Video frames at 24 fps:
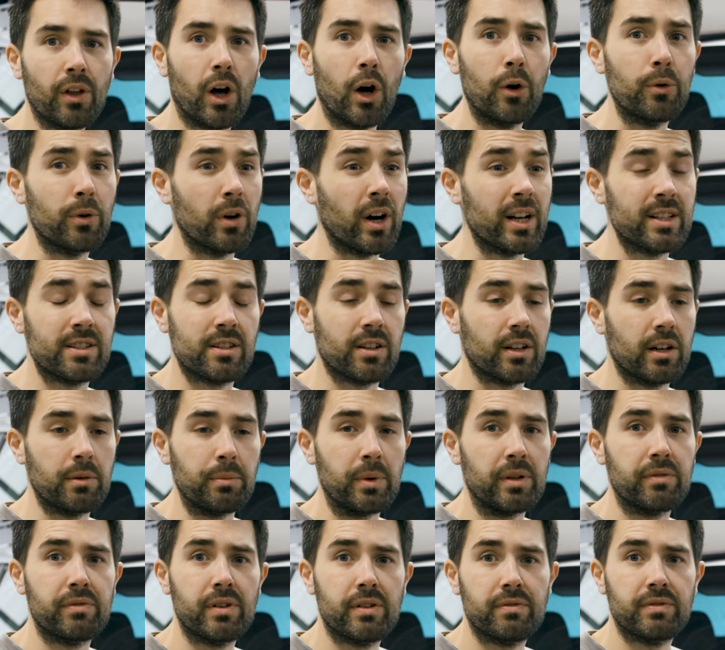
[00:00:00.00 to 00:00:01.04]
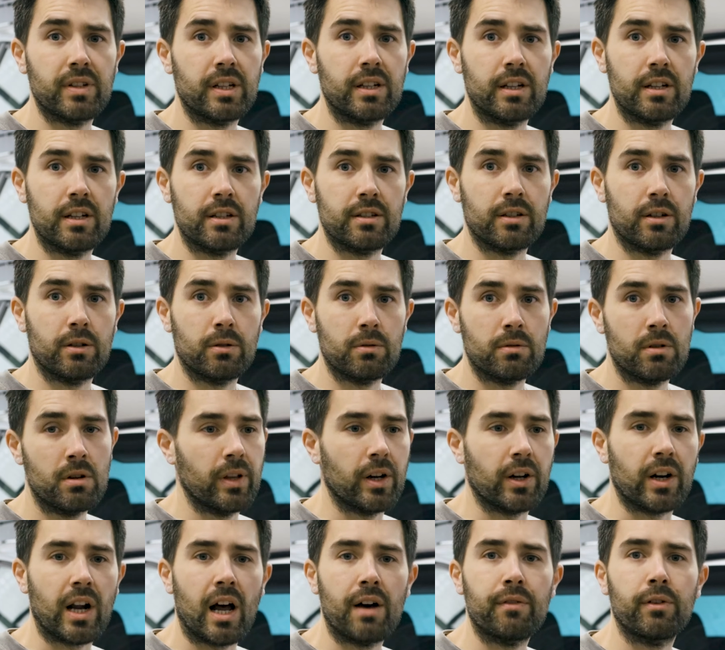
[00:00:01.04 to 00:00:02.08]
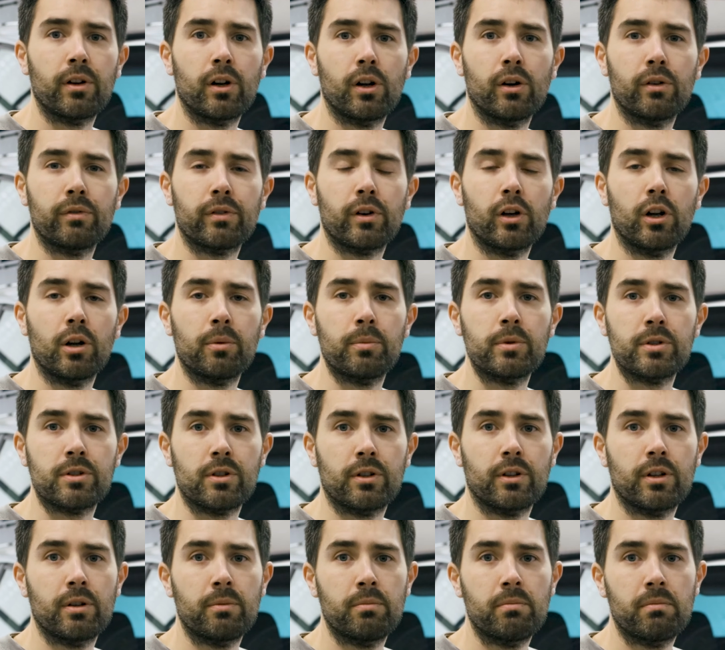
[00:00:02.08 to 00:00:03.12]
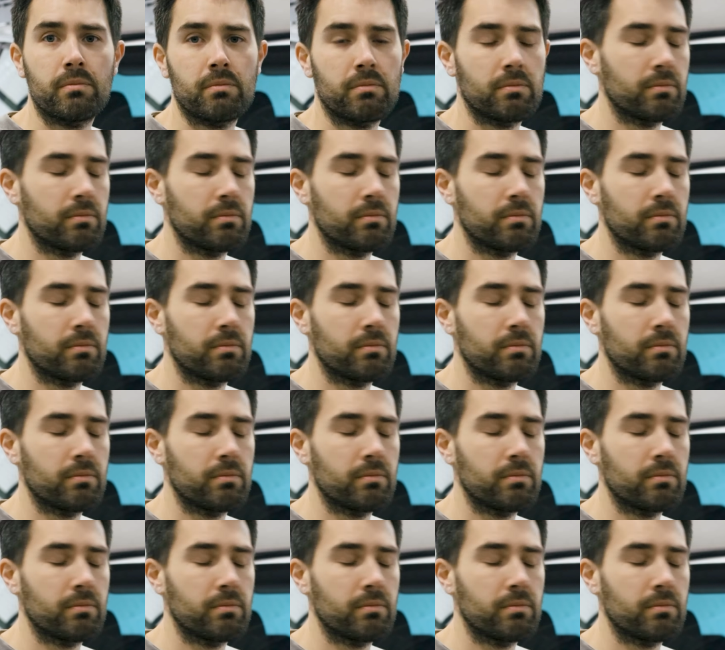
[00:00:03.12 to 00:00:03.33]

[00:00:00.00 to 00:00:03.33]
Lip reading: The 09s are going to be 15 years old. They're going to have a lot of kilometers on them.